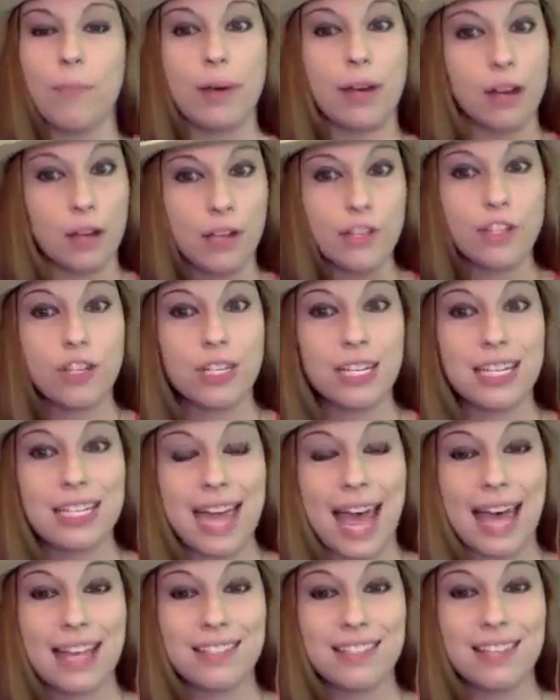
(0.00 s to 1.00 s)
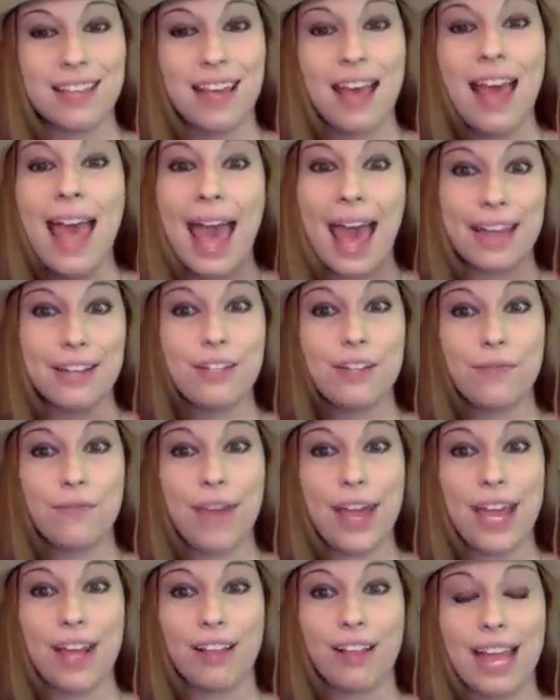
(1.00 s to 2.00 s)
but also to test and to
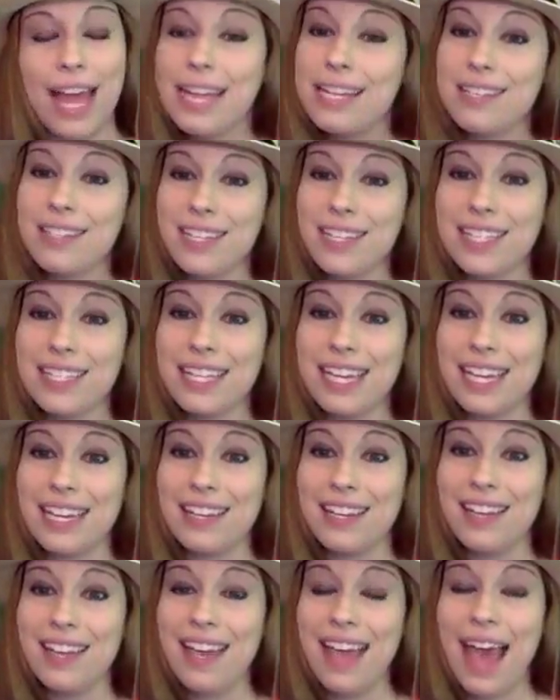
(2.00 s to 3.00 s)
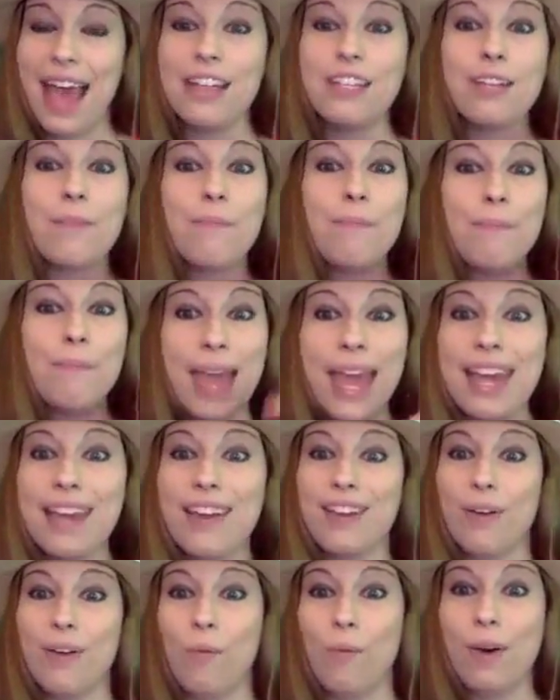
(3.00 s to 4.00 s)
fail and to succeed and to make
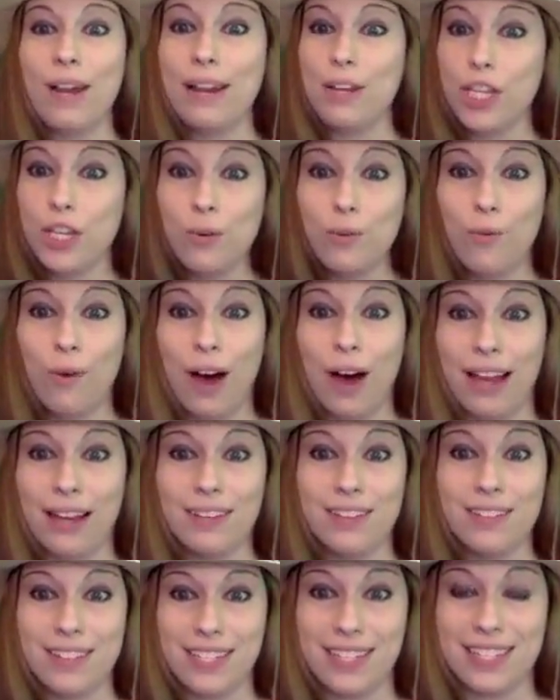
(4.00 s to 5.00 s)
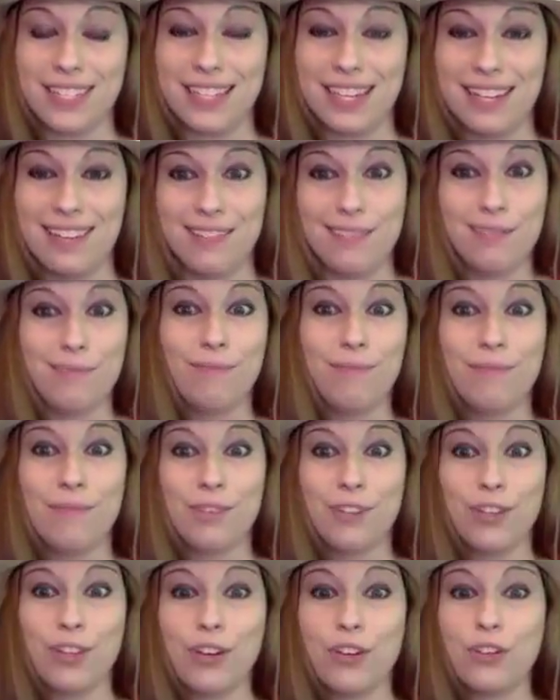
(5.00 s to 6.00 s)
what you want succeed.
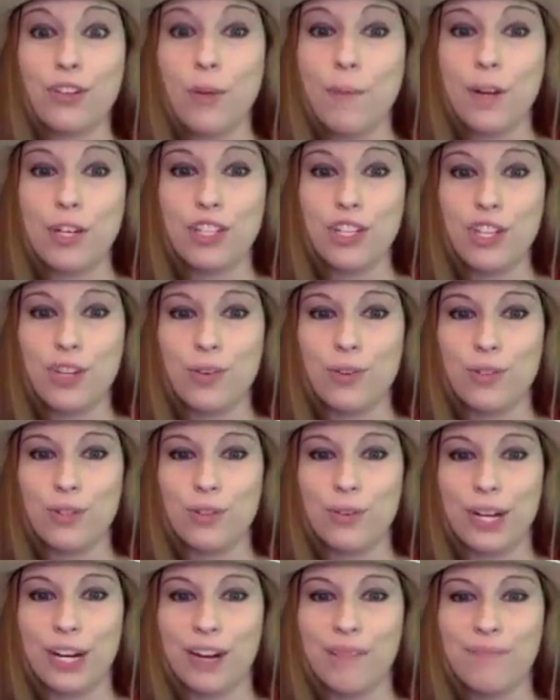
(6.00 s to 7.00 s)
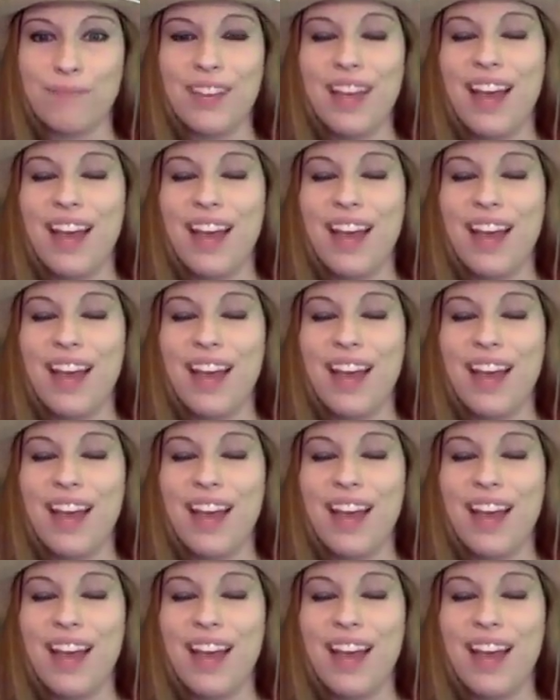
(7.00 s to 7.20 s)
So there's so much that you can do here.